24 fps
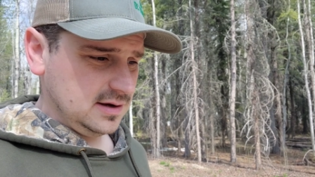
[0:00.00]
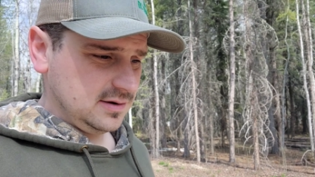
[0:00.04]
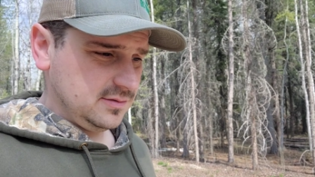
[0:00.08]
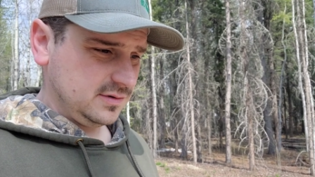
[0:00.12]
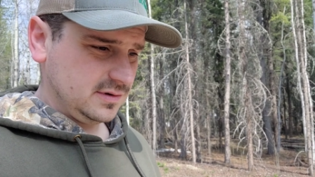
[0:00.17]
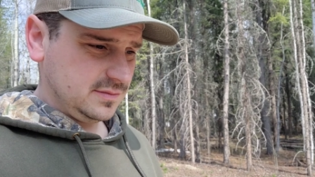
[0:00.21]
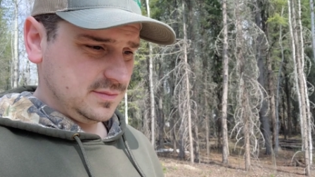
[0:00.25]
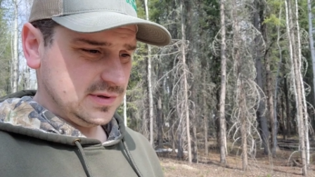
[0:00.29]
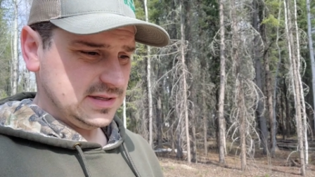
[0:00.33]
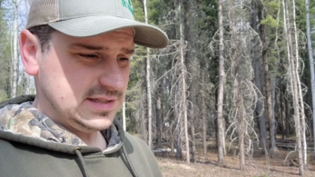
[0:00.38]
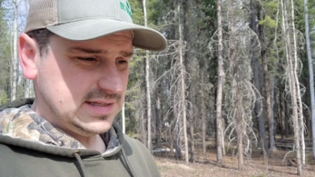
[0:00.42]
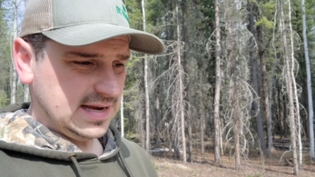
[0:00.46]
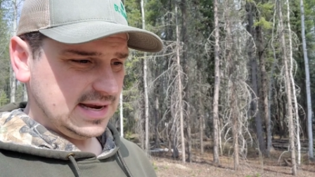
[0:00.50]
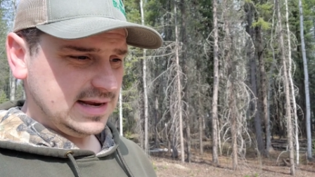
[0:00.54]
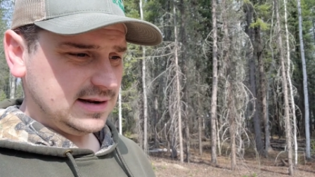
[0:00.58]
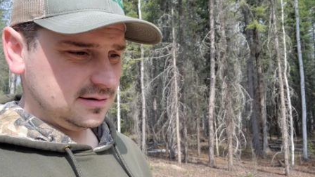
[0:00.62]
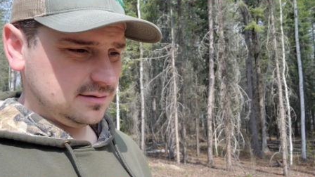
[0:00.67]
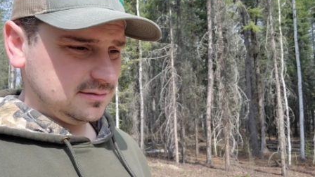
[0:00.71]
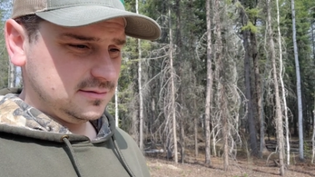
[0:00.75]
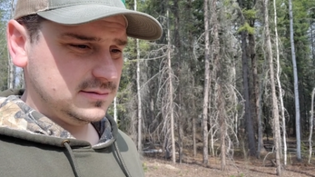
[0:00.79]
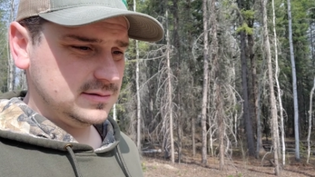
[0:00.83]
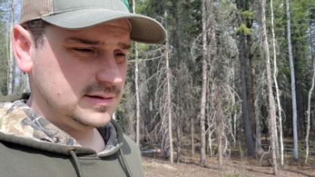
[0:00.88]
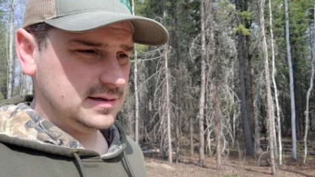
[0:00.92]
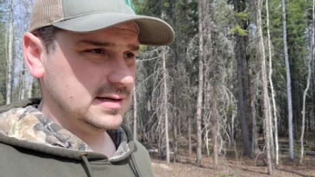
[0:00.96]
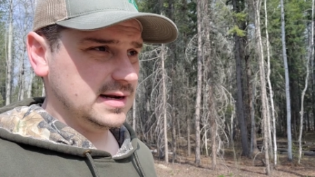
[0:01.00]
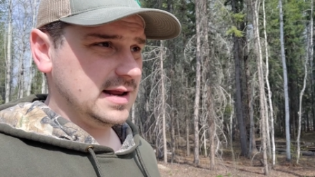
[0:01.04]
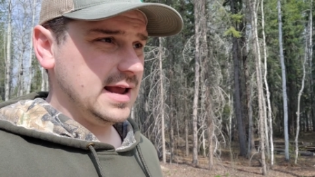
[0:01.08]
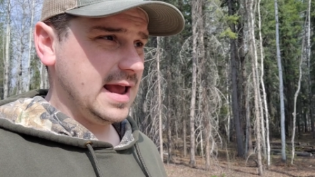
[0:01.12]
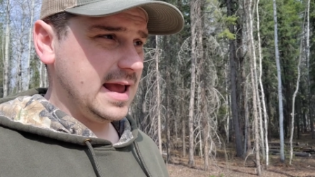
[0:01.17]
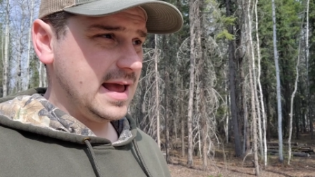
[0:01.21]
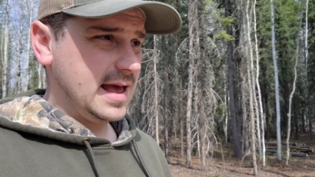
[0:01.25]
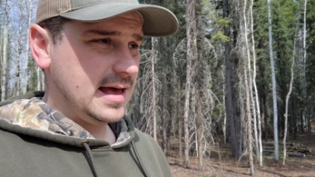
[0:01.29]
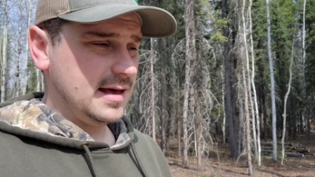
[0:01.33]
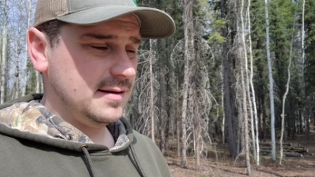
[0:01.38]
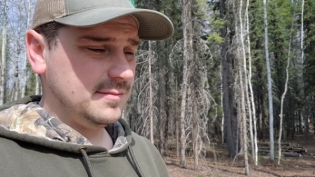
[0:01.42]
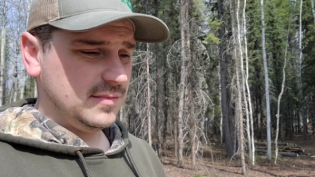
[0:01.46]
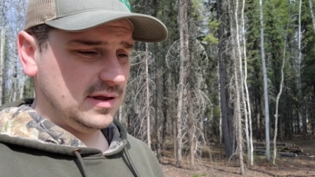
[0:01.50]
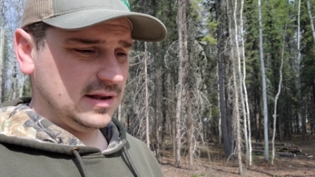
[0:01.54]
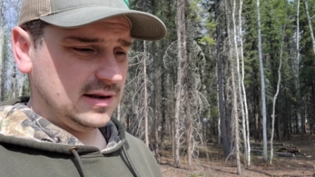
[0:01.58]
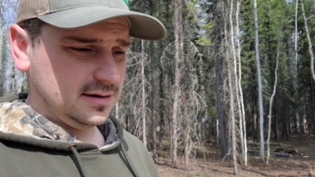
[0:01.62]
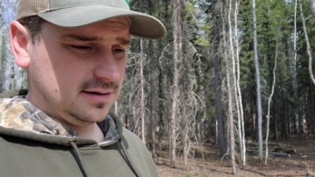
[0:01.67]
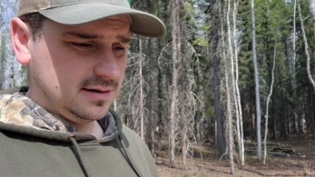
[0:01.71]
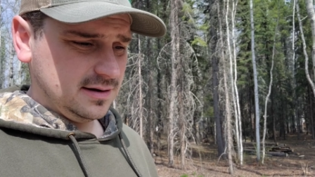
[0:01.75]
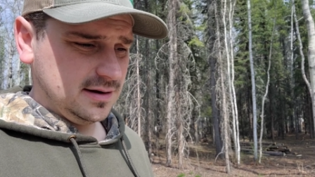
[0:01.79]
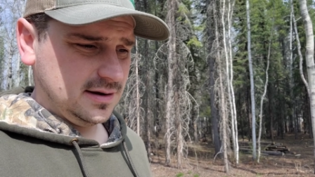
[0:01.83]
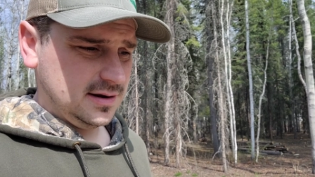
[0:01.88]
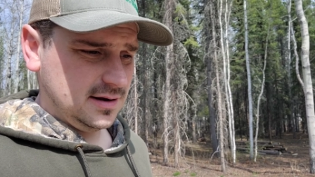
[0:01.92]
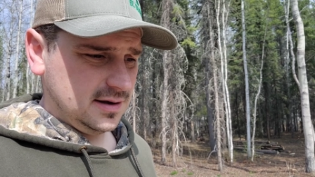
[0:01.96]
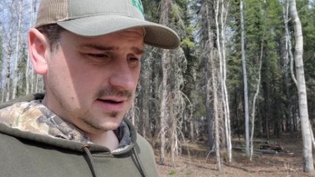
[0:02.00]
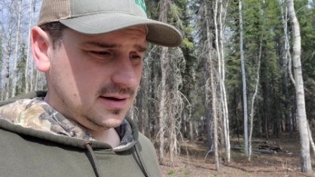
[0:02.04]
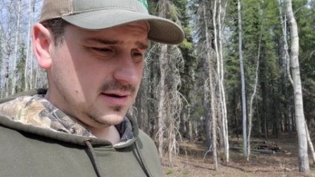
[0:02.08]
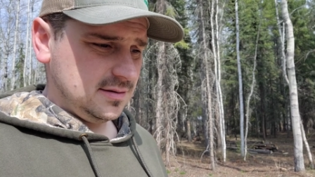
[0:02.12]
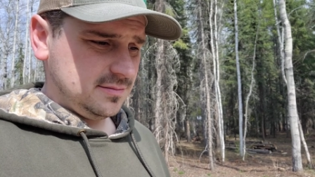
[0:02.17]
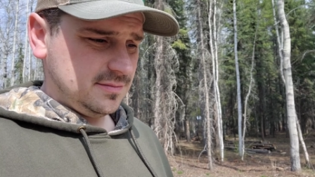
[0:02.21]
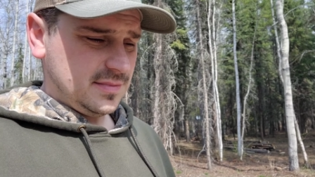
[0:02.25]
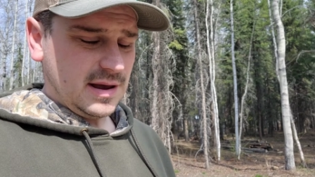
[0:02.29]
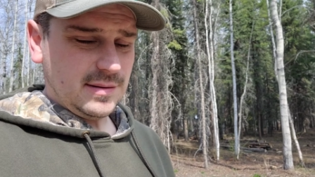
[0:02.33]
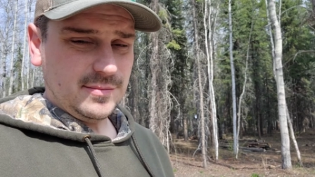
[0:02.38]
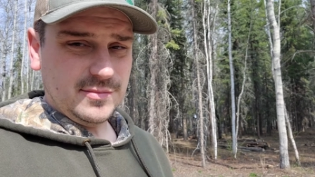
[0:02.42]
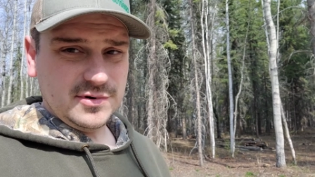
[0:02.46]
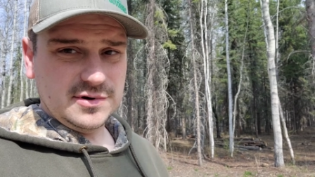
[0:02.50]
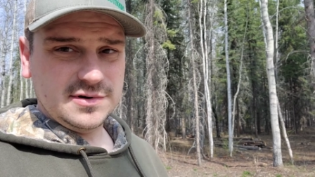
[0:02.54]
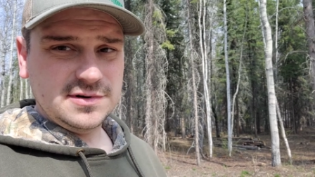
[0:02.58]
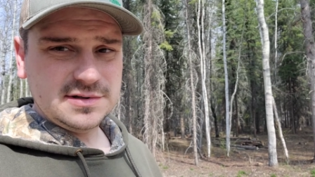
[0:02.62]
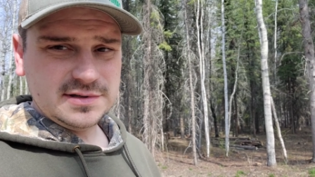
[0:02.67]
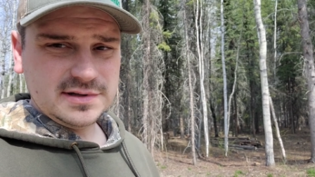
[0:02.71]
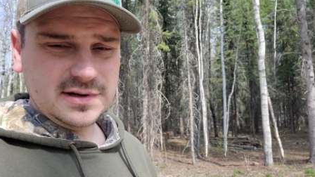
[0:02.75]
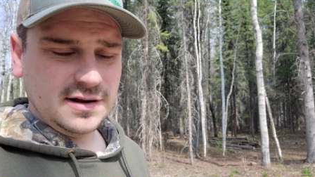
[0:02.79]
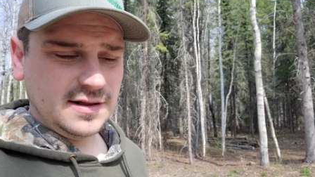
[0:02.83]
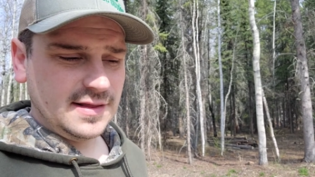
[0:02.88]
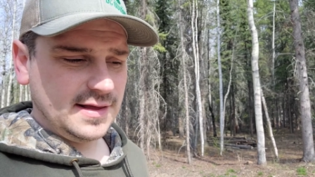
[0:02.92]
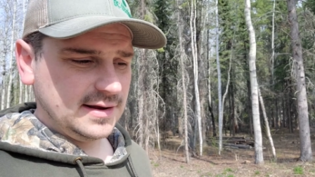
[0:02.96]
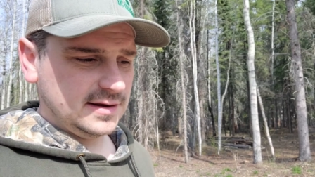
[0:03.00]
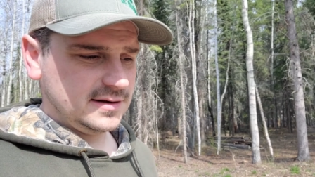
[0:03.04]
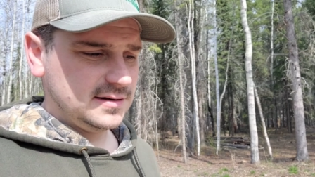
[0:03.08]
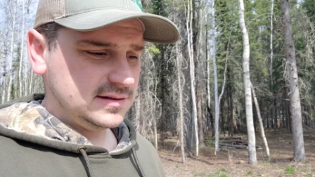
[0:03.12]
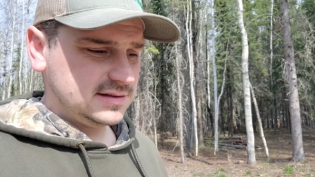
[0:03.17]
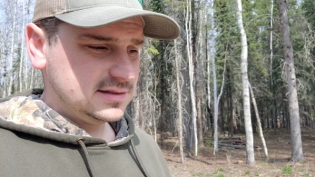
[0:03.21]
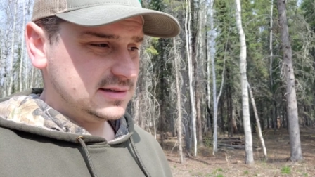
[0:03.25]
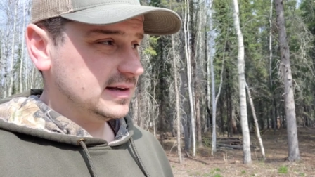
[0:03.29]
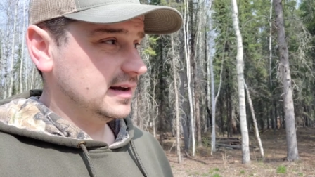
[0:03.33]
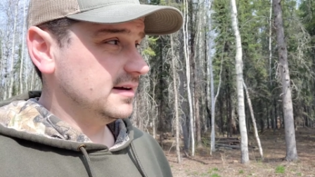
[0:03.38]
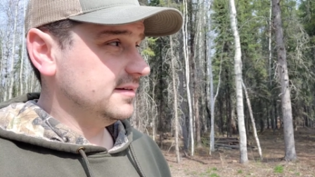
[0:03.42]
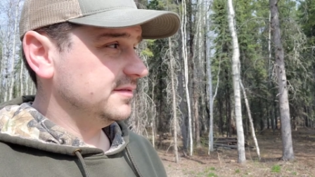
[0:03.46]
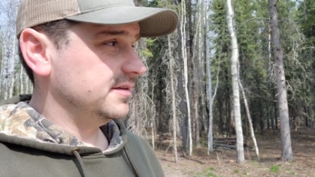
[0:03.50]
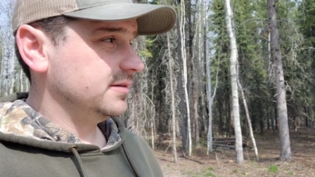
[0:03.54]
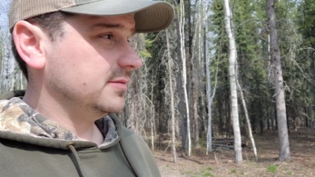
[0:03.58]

with potatoes and ham and peppers and all that good stuff,